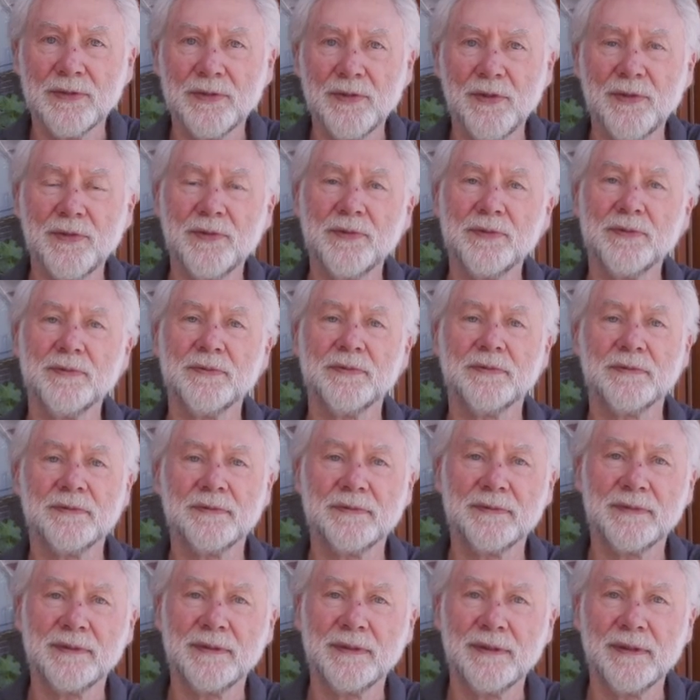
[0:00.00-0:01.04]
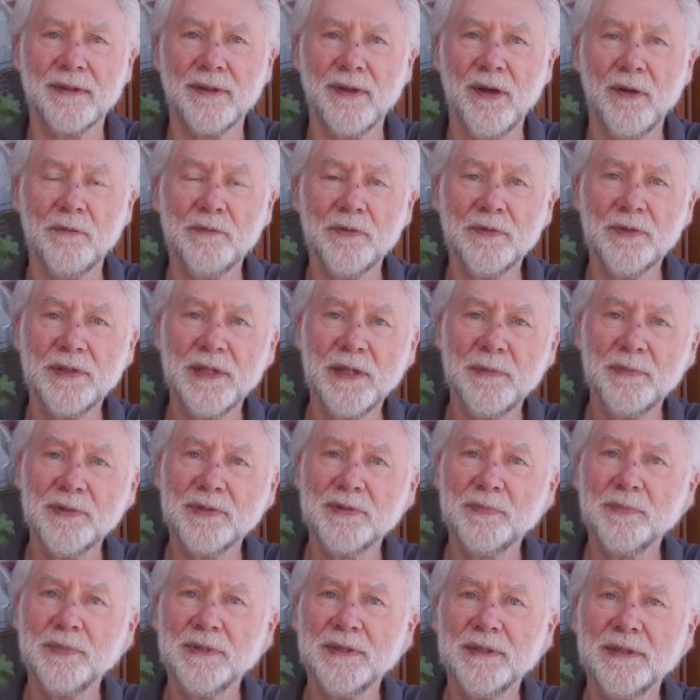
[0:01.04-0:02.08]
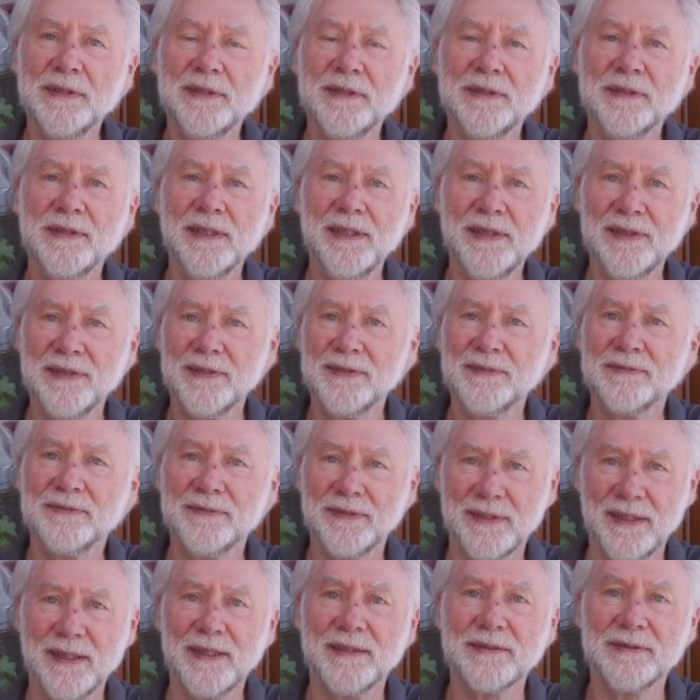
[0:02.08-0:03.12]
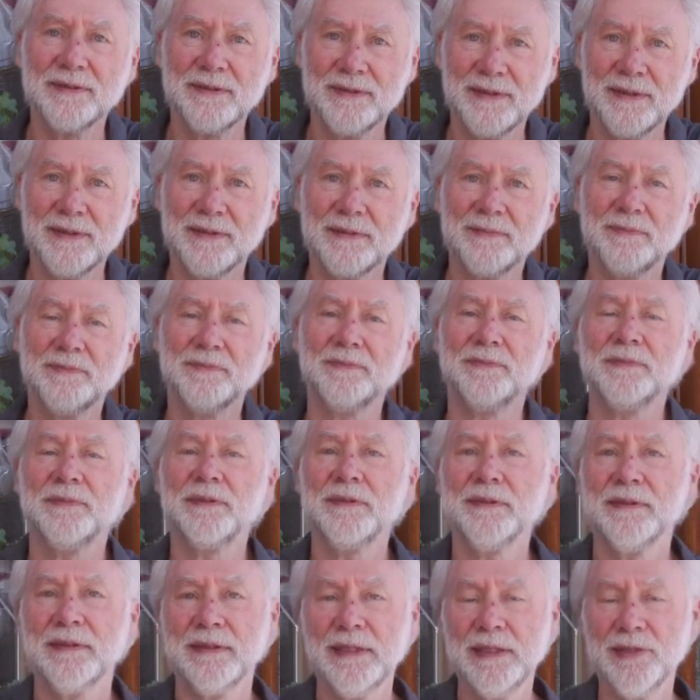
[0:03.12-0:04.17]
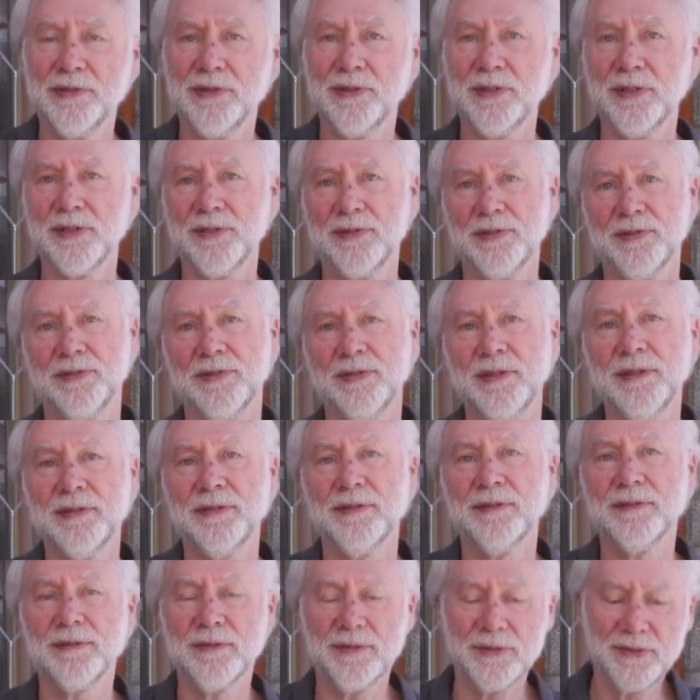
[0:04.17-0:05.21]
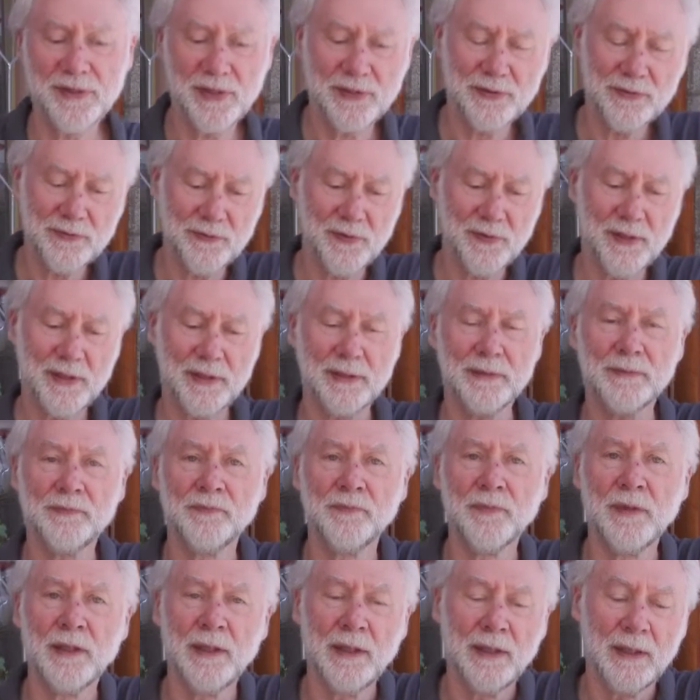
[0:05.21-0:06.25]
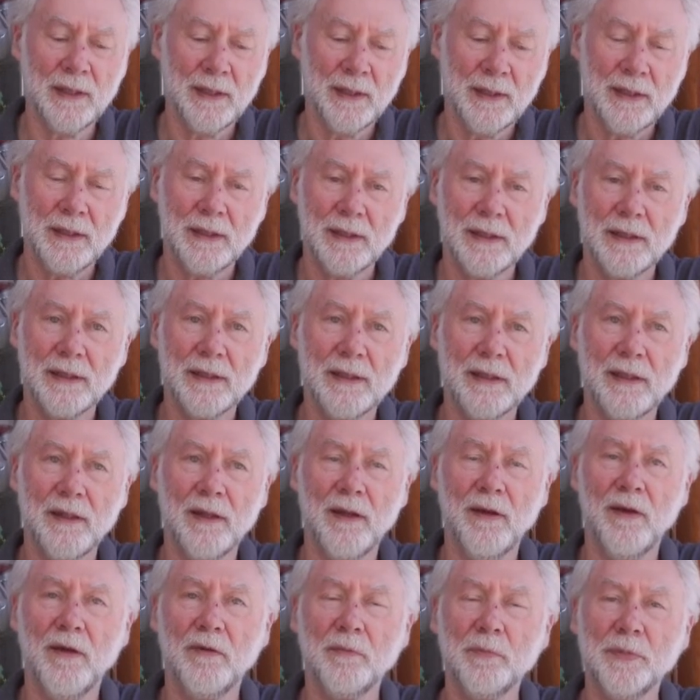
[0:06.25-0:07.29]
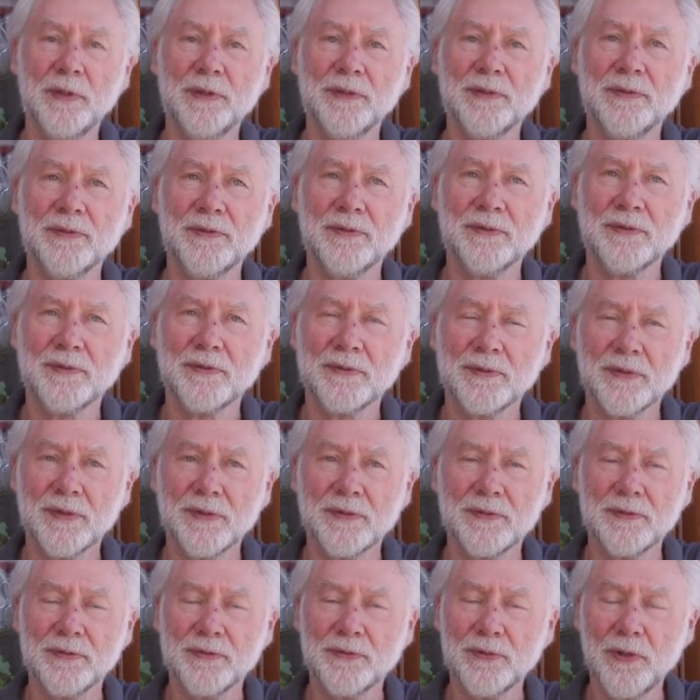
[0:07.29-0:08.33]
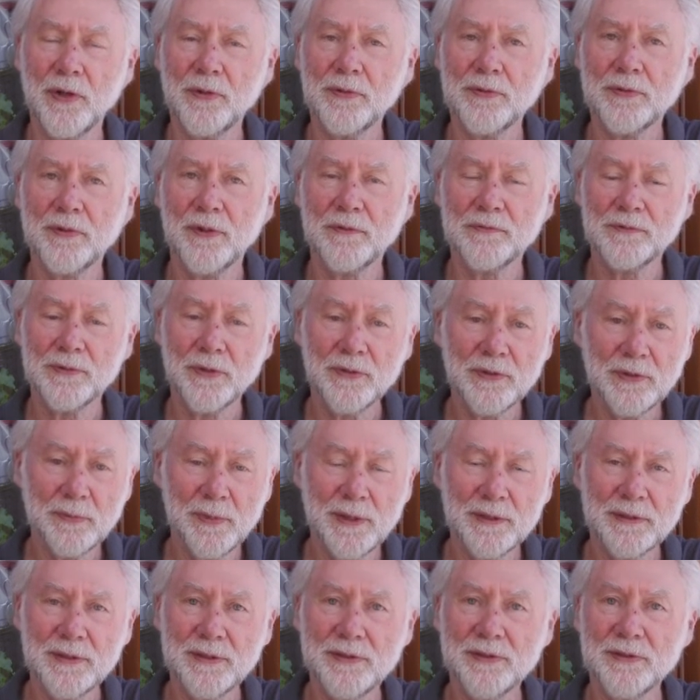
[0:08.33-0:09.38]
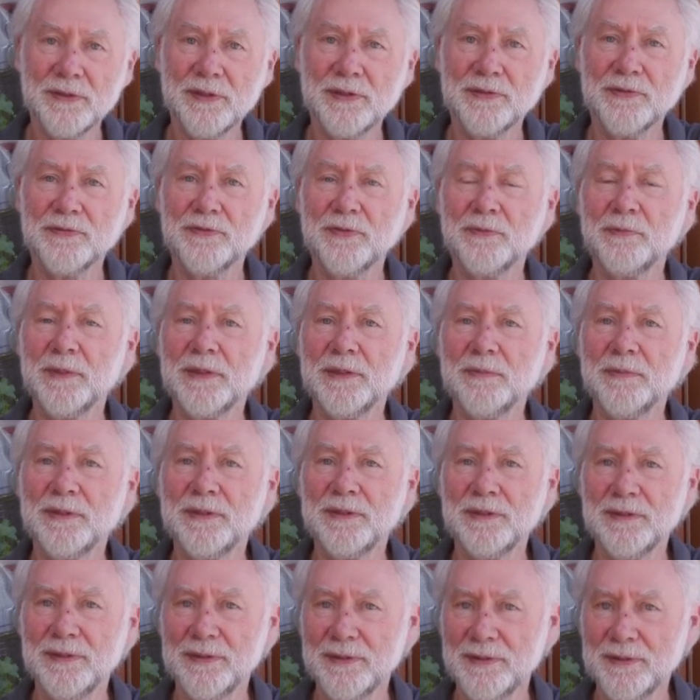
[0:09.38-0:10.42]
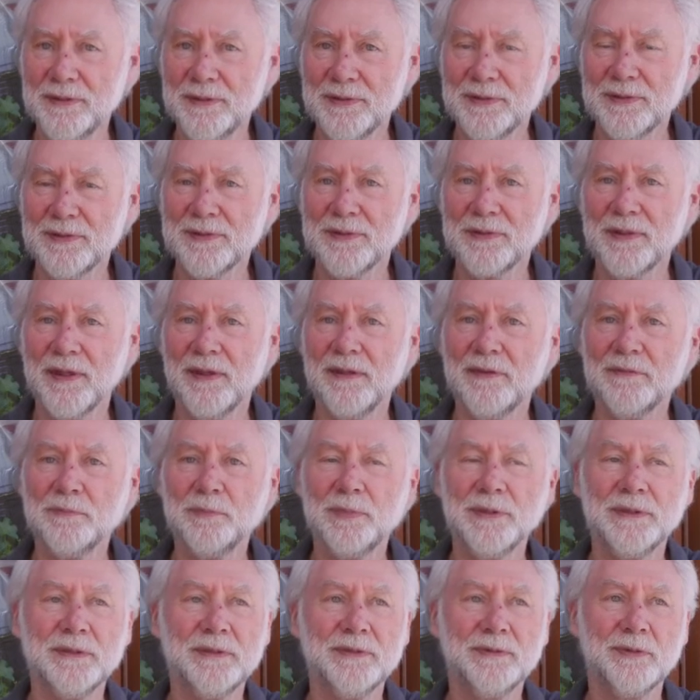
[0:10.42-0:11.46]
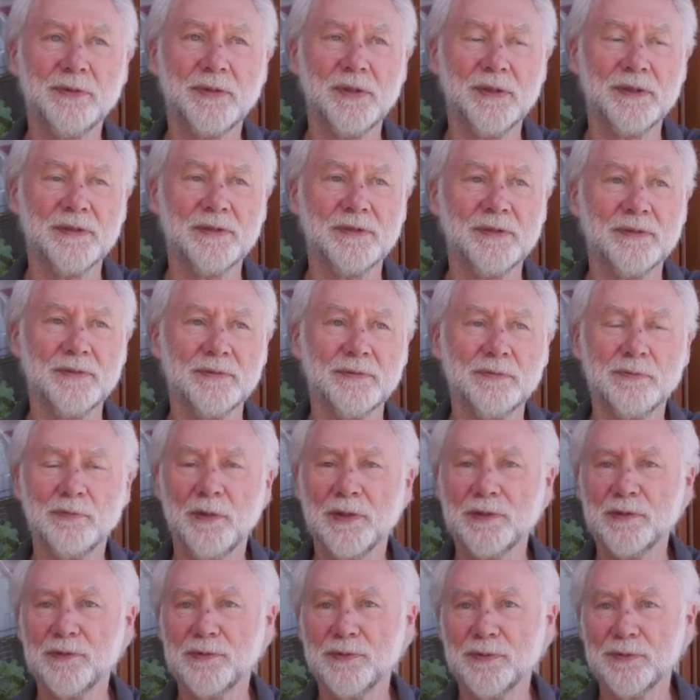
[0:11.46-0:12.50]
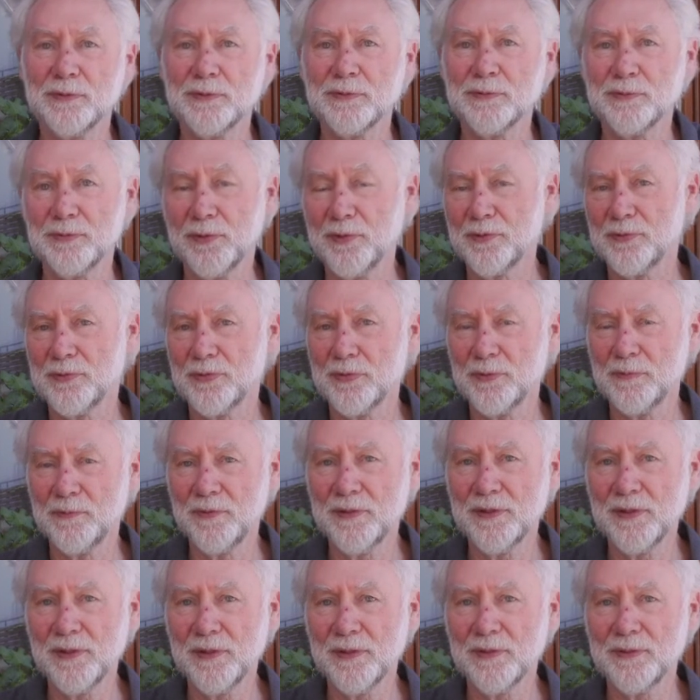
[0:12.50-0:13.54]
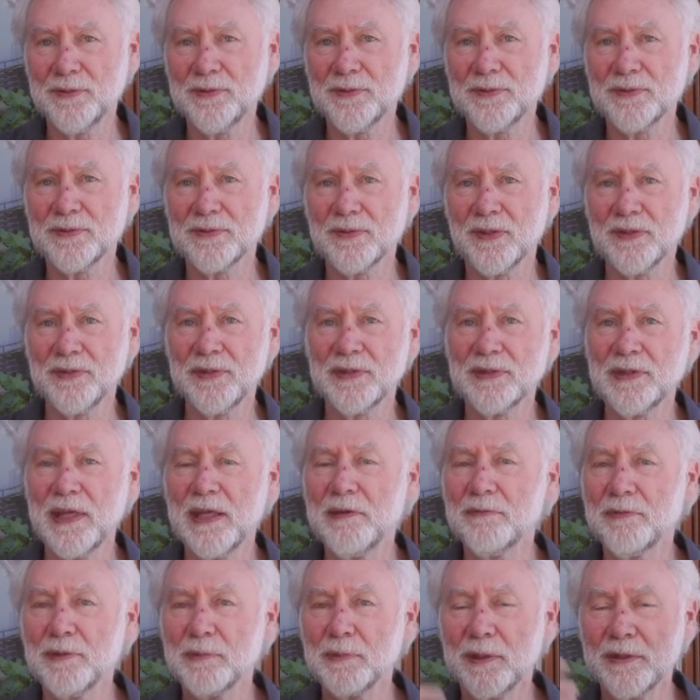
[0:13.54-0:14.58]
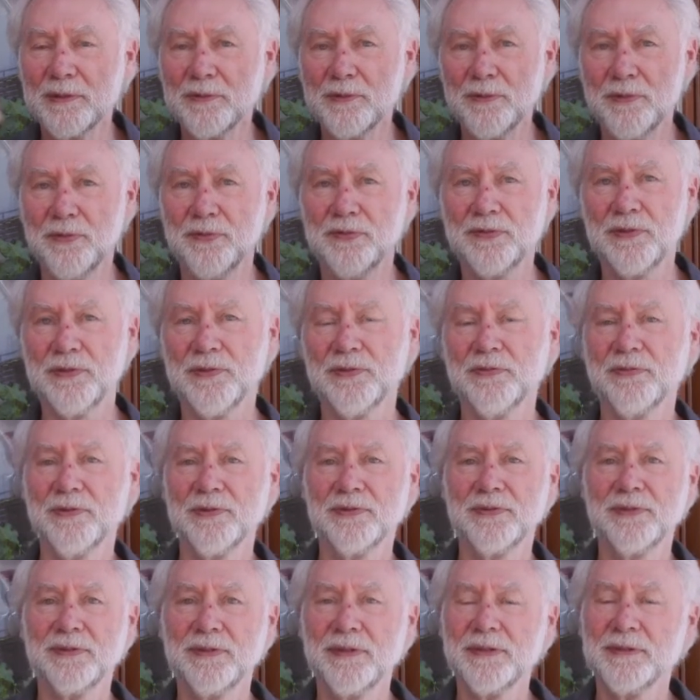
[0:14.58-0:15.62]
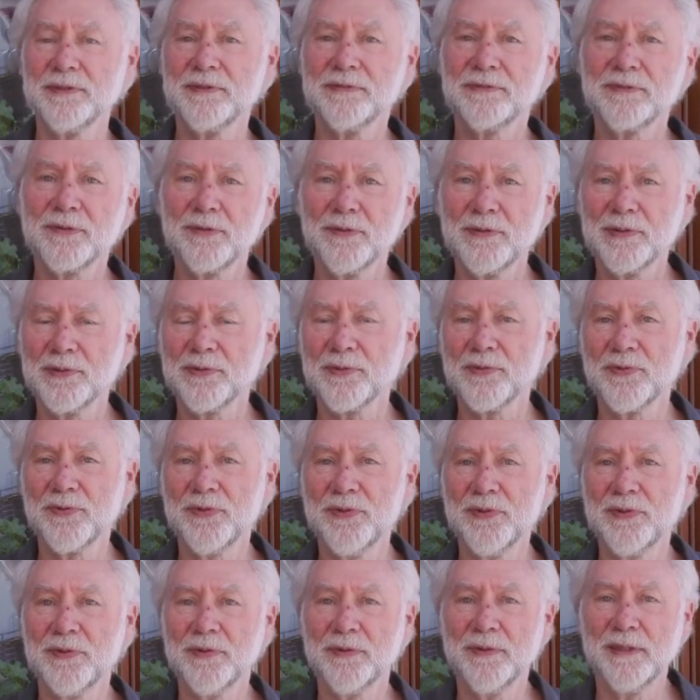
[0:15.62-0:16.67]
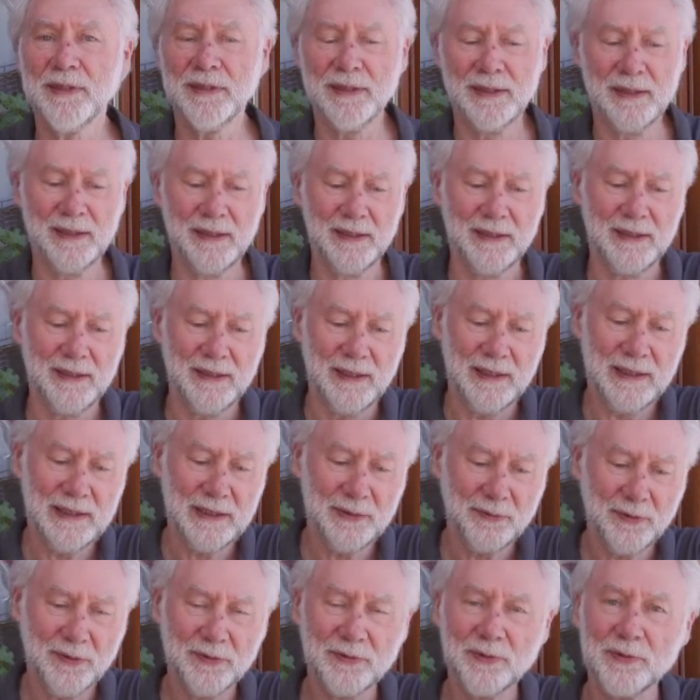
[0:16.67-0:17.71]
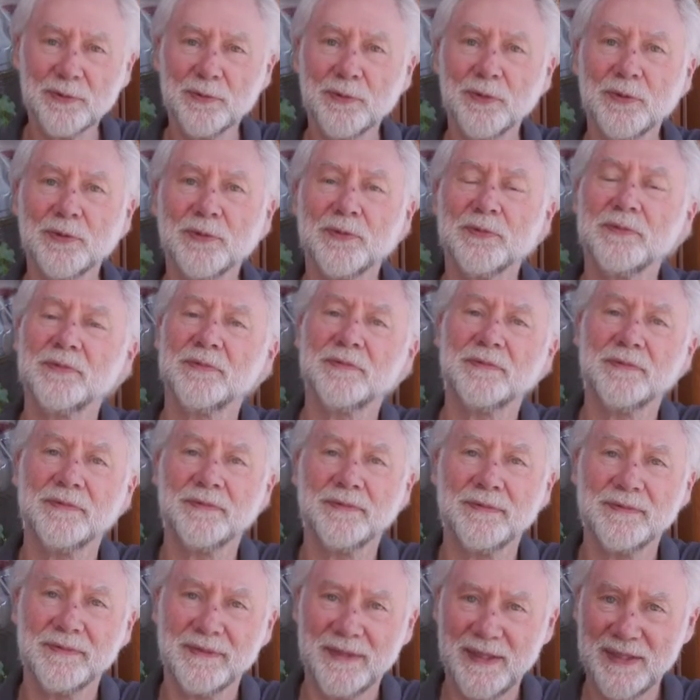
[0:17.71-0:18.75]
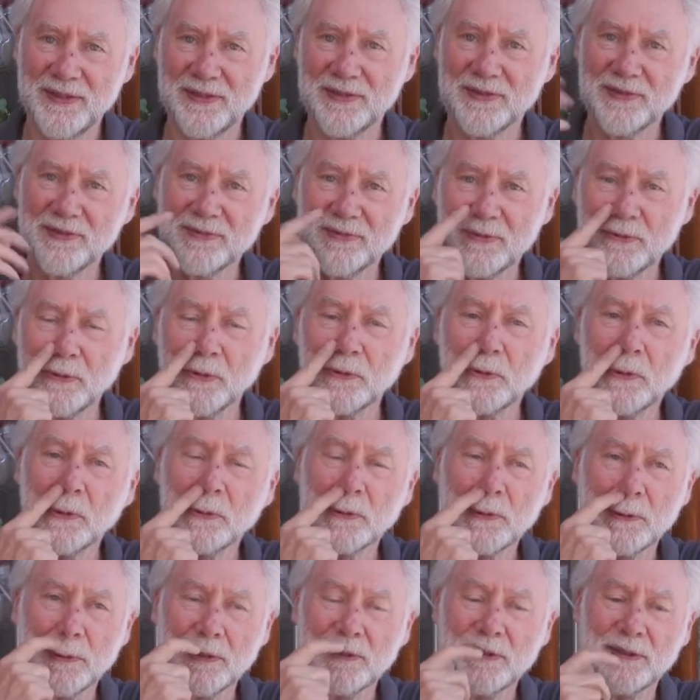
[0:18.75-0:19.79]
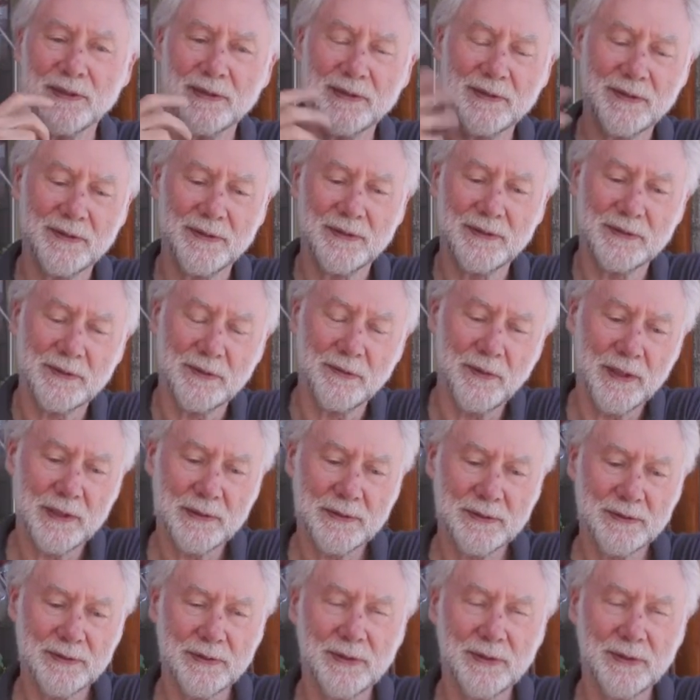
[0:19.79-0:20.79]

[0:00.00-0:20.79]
So I'm very happy to be here at EGS in Saas-Fee. I've known about EGS for many, many years. I've been looking at the wonderful YouTube videos. I think everyone who's interested in critical theory anywhere in the world has looked at the great